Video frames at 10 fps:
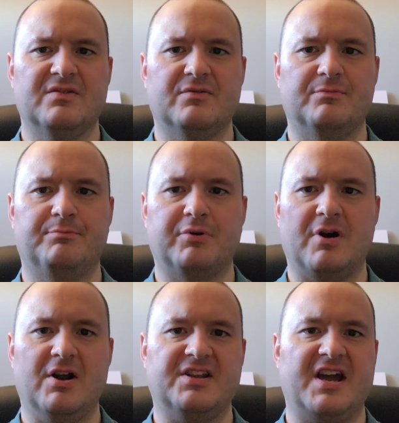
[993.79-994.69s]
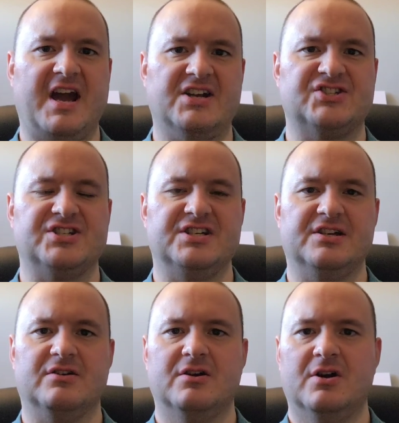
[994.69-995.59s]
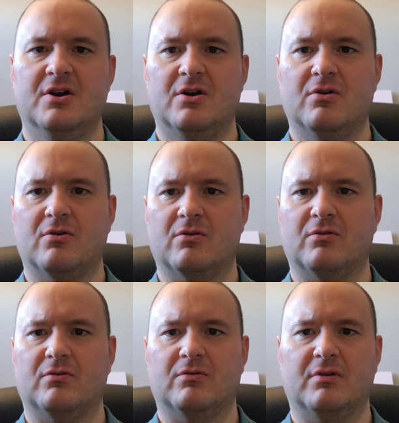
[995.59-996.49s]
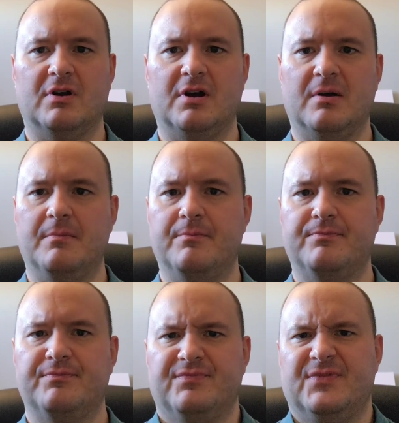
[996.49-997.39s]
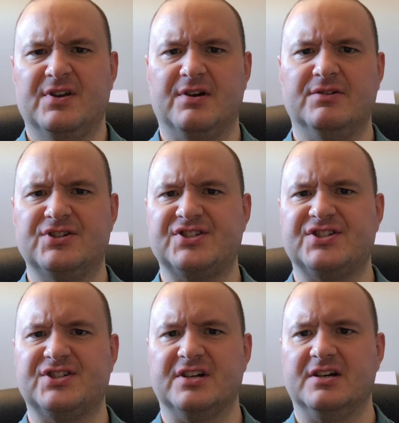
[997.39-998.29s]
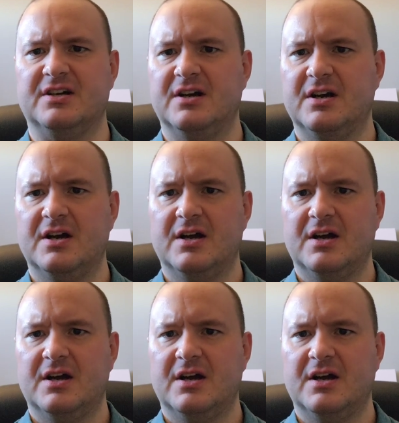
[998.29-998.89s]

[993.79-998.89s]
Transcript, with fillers: broadcasting or, um, you know, just uh,